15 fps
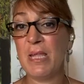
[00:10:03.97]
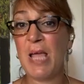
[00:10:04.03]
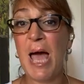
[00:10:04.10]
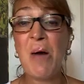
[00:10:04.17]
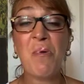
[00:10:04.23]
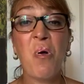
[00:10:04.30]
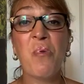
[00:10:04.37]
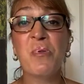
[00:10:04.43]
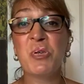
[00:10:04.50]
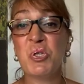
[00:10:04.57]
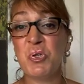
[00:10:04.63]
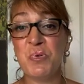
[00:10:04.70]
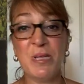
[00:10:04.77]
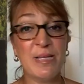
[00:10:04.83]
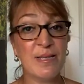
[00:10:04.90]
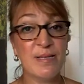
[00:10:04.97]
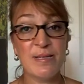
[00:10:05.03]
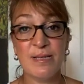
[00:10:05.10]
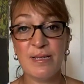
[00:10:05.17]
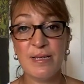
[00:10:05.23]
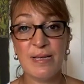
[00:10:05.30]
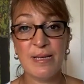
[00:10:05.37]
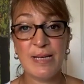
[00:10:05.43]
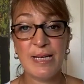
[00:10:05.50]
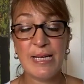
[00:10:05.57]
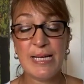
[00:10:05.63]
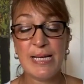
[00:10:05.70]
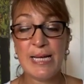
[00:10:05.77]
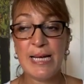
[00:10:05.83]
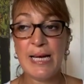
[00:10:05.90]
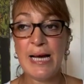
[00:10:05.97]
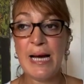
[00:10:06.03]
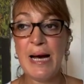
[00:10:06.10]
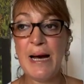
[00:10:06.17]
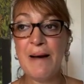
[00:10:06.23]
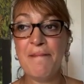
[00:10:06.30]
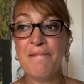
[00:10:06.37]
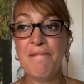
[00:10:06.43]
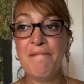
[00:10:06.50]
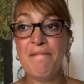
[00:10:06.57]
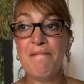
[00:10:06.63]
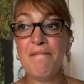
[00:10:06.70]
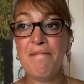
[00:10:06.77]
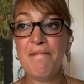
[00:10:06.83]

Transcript: out on the streets. Um,